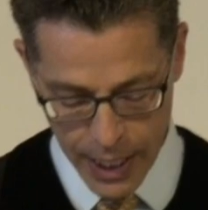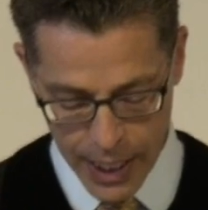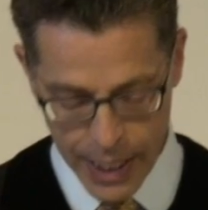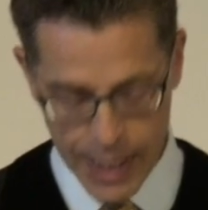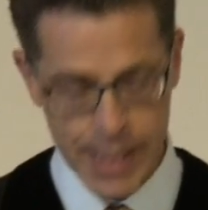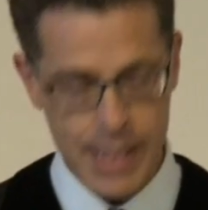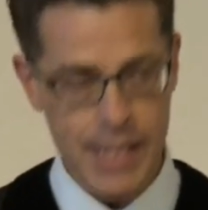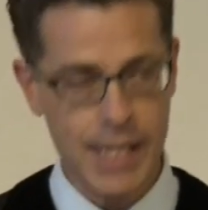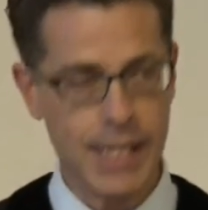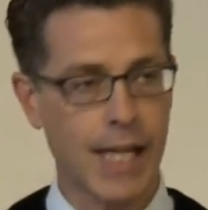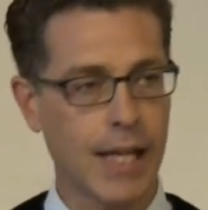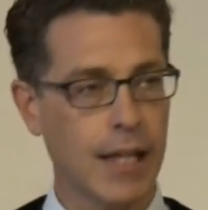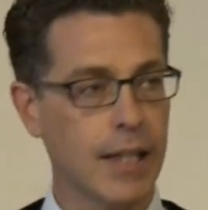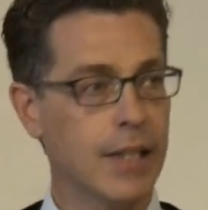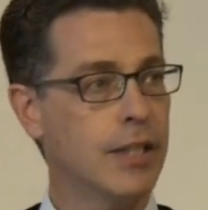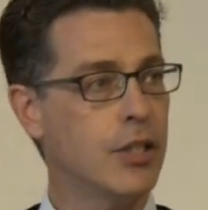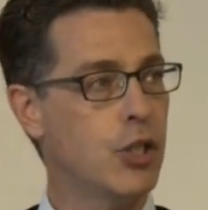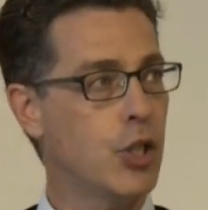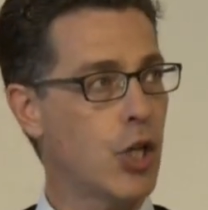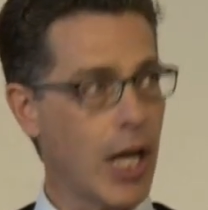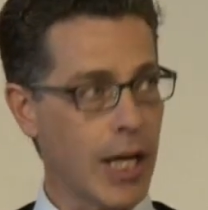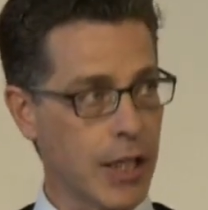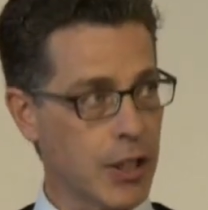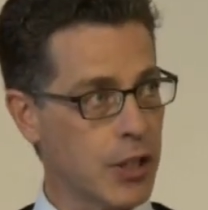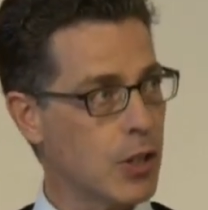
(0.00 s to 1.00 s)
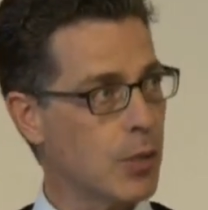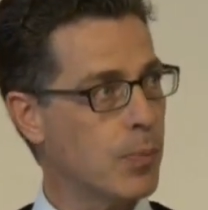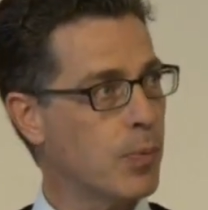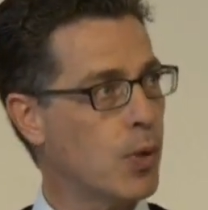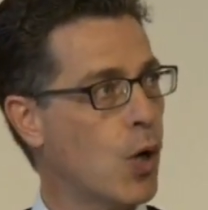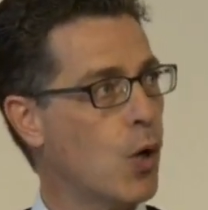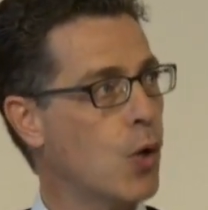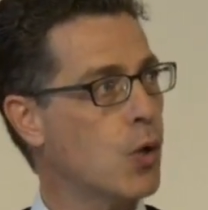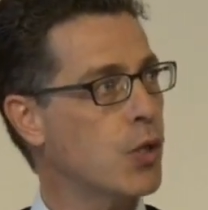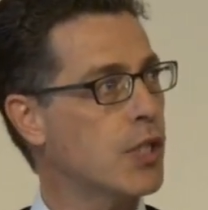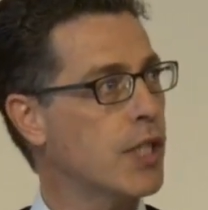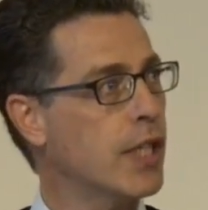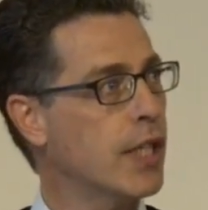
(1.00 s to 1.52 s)
he's
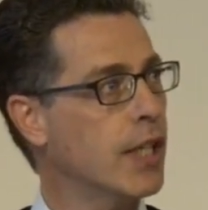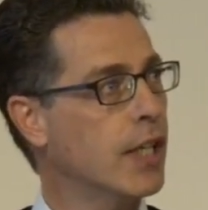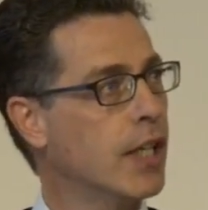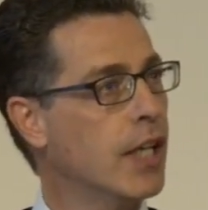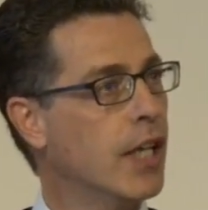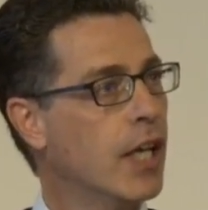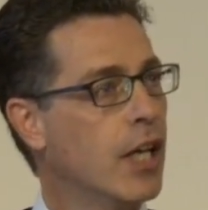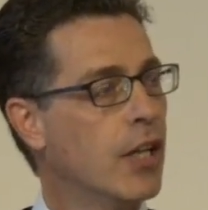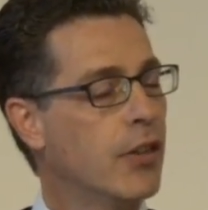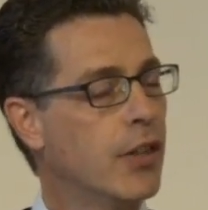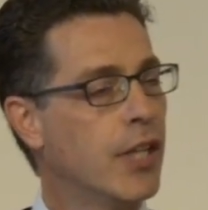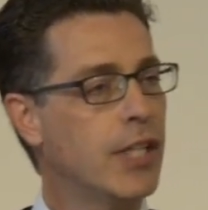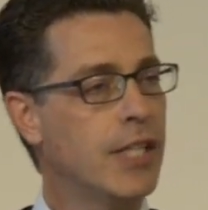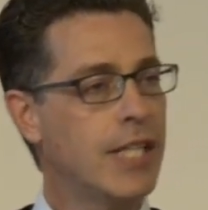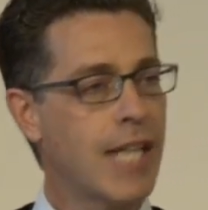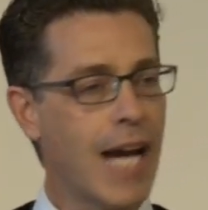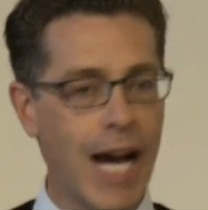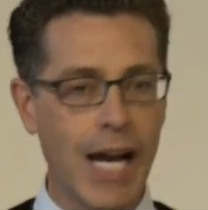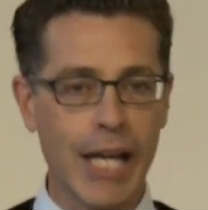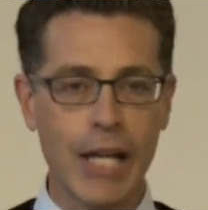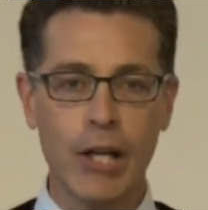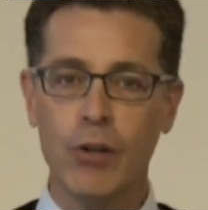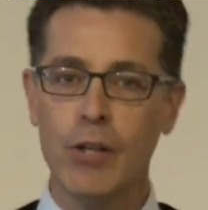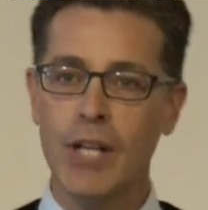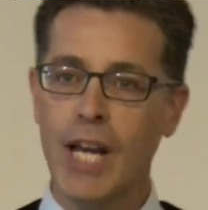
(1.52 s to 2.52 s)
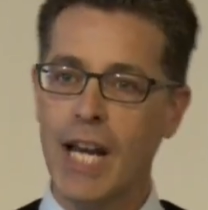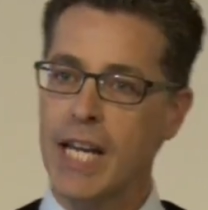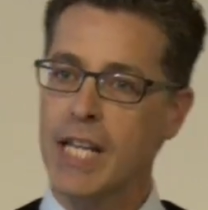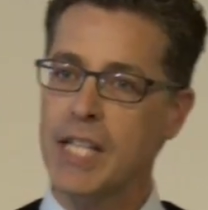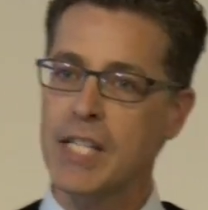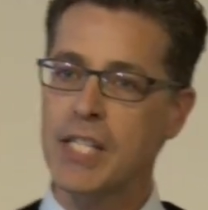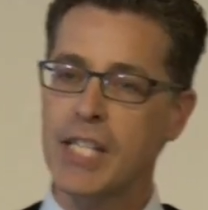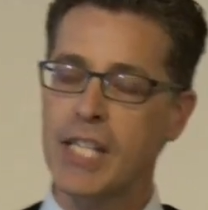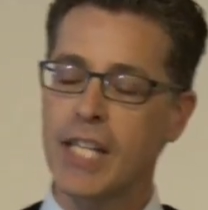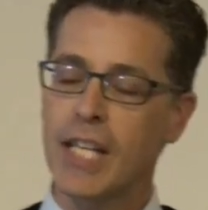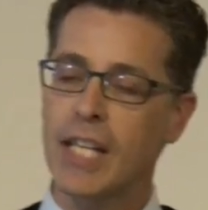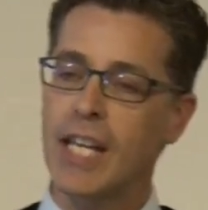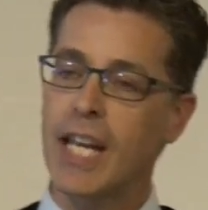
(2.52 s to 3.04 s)
juxtaposing the
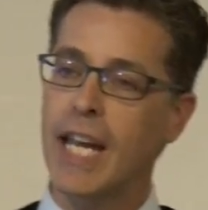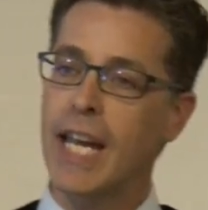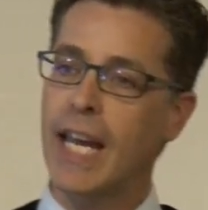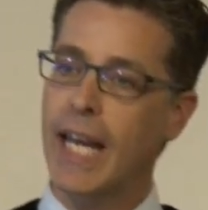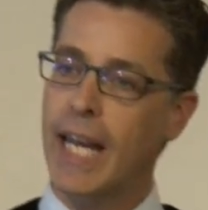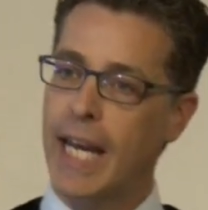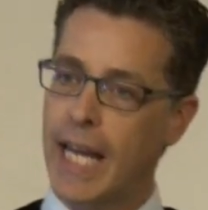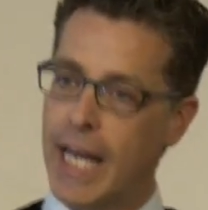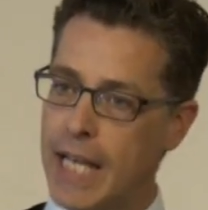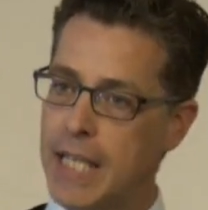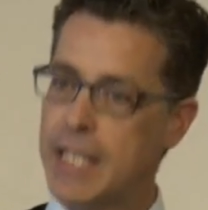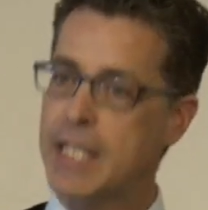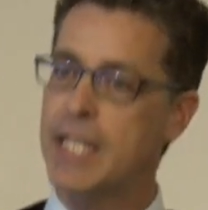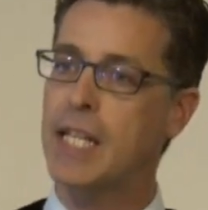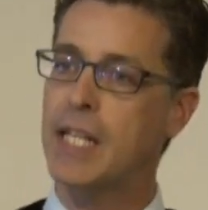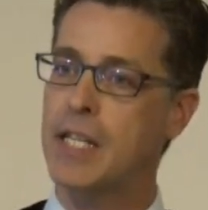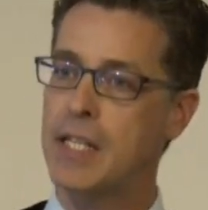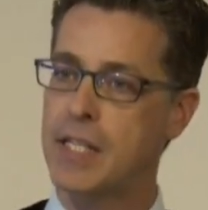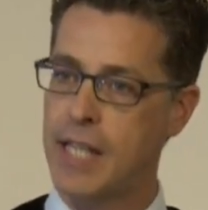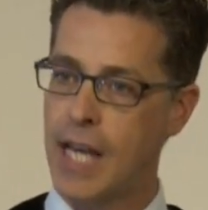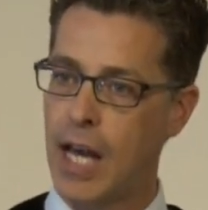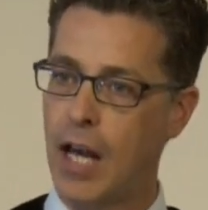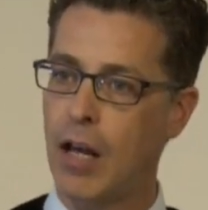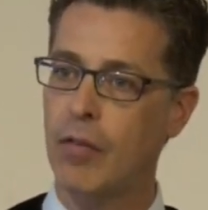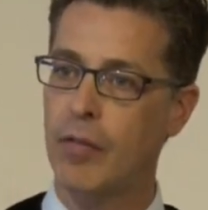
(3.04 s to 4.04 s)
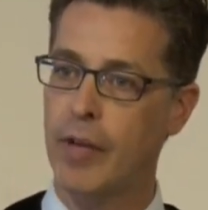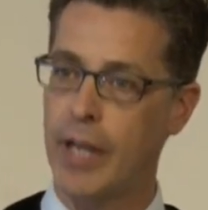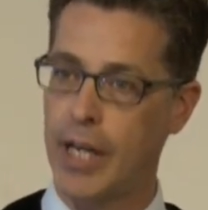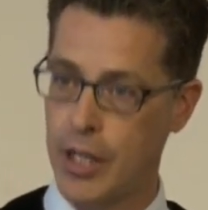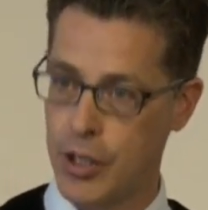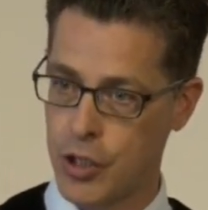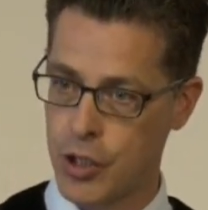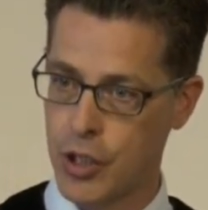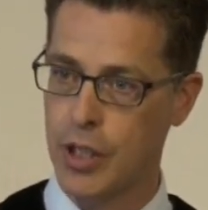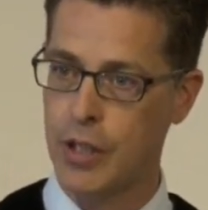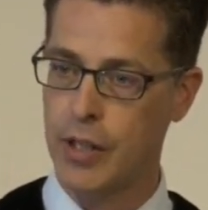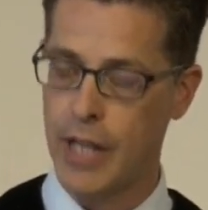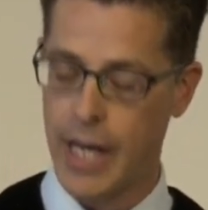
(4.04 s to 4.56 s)
Dionysian anti
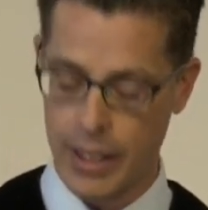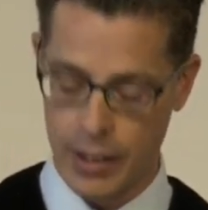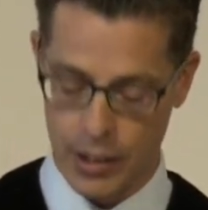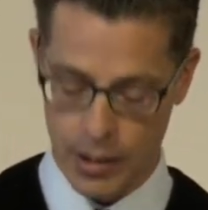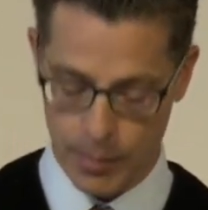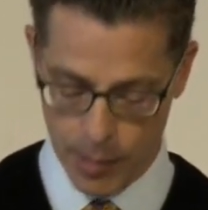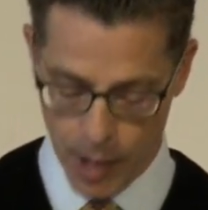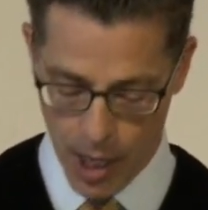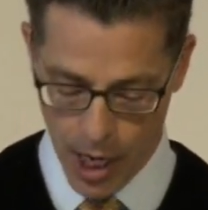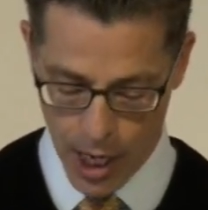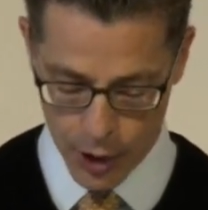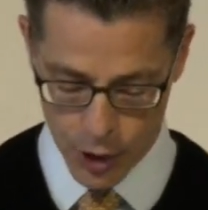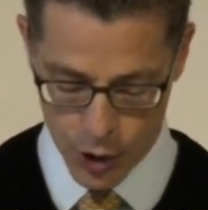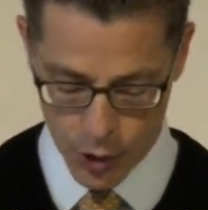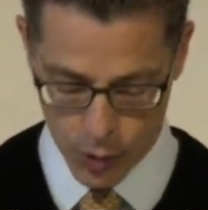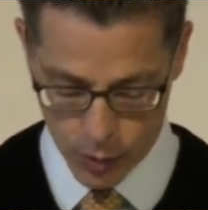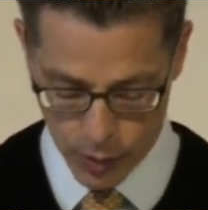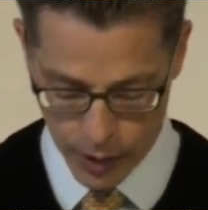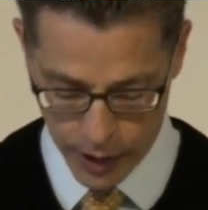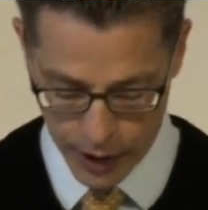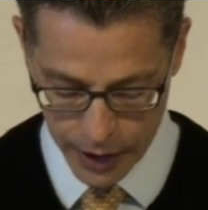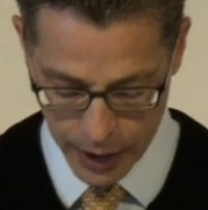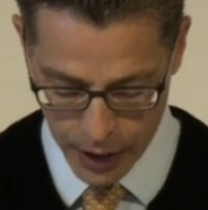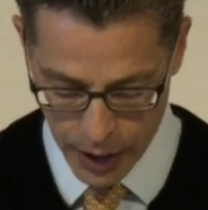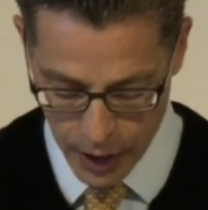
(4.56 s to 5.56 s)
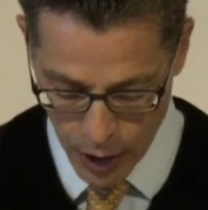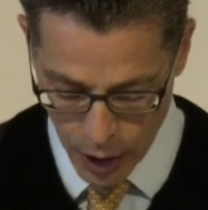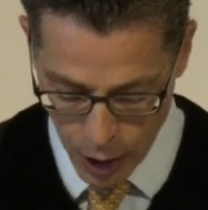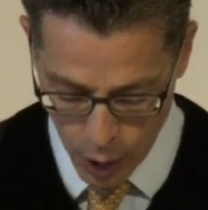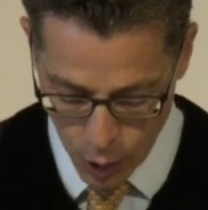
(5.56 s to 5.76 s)
salvation, that debauchery,